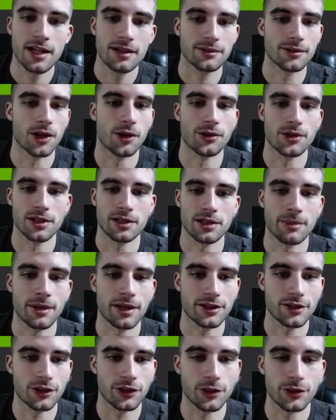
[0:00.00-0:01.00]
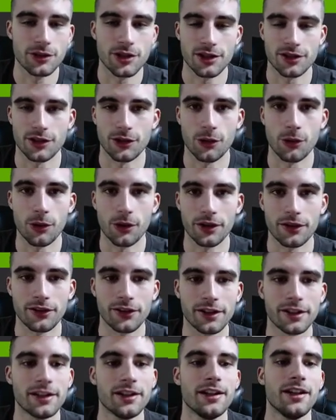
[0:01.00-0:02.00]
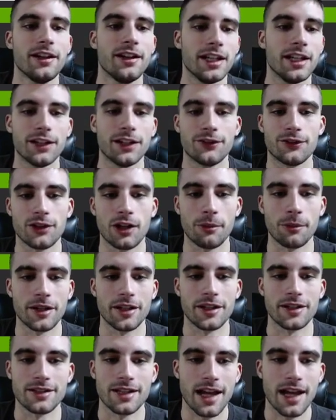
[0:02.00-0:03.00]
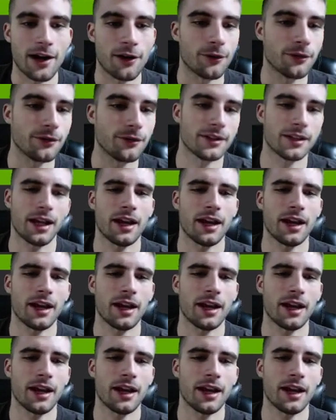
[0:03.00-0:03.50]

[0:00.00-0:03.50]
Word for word: So, just make sure you adjust accordingly if Drummond is out.